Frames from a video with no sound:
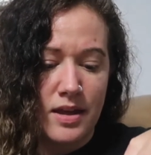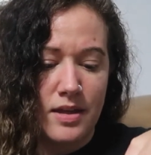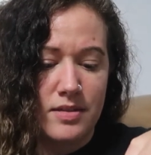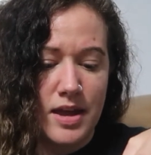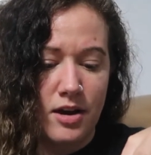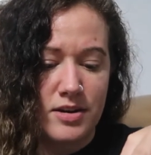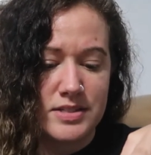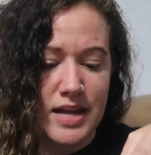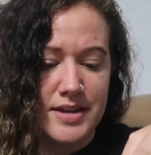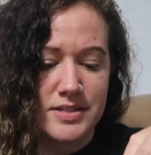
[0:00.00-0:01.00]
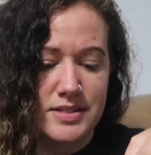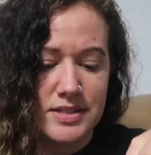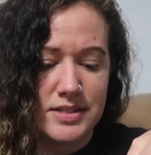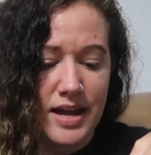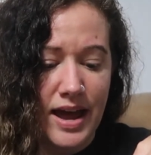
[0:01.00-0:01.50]
and they are a size
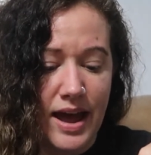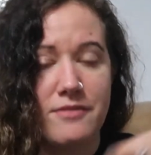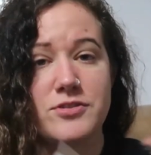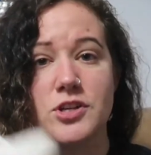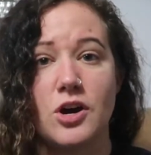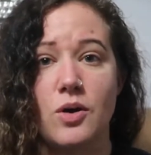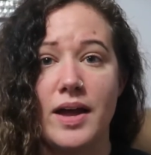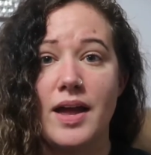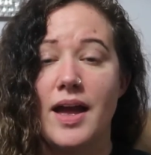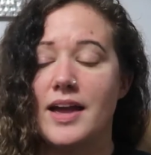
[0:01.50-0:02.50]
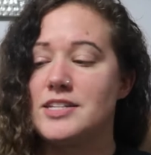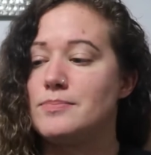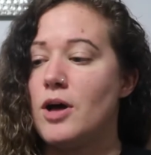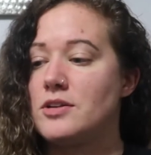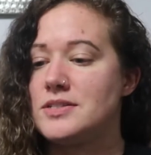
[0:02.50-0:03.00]
6.5, so a
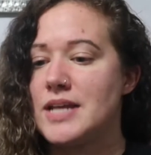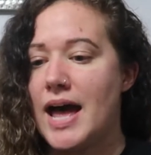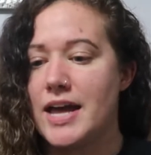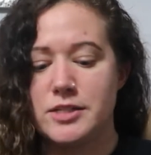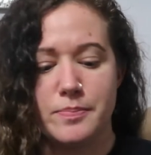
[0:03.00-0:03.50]
small size,